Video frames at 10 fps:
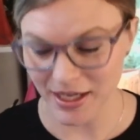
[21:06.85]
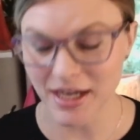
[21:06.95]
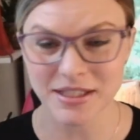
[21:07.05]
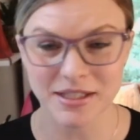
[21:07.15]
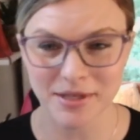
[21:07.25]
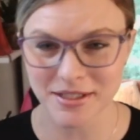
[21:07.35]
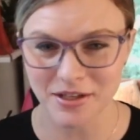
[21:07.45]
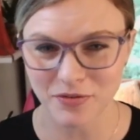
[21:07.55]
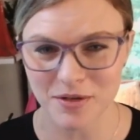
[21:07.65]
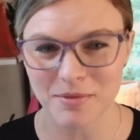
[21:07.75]
And I send
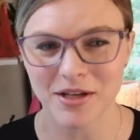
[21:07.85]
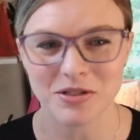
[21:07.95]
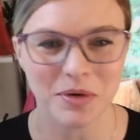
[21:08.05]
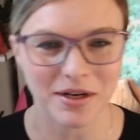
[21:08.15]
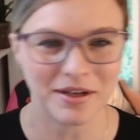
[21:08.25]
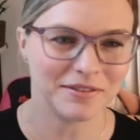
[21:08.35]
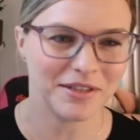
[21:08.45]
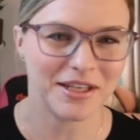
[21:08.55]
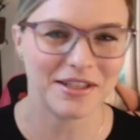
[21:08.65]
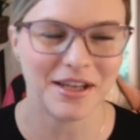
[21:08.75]
myself emails
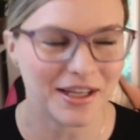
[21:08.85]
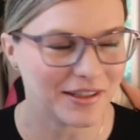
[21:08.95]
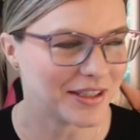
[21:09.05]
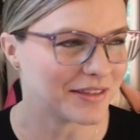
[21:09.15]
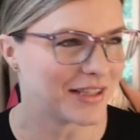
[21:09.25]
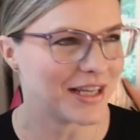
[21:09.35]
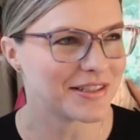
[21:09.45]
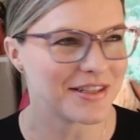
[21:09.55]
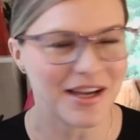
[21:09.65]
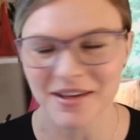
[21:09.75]
late at night, like
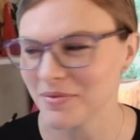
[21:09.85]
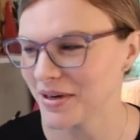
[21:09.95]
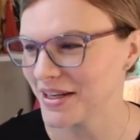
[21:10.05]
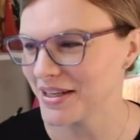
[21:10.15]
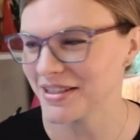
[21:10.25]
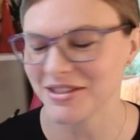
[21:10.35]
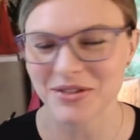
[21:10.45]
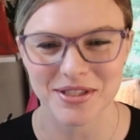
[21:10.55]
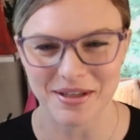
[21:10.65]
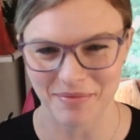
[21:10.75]
last night, when I need to
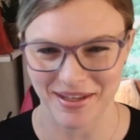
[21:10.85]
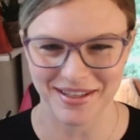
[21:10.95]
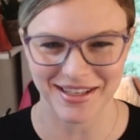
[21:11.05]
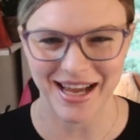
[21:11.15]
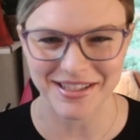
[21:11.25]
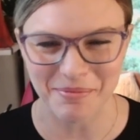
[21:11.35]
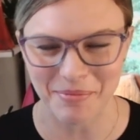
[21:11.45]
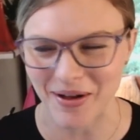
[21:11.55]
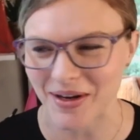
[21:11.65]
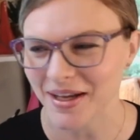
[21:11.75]
do something and catch up
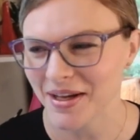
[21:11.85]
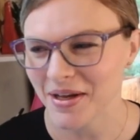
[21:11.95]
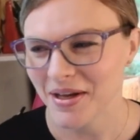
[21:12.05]
on it.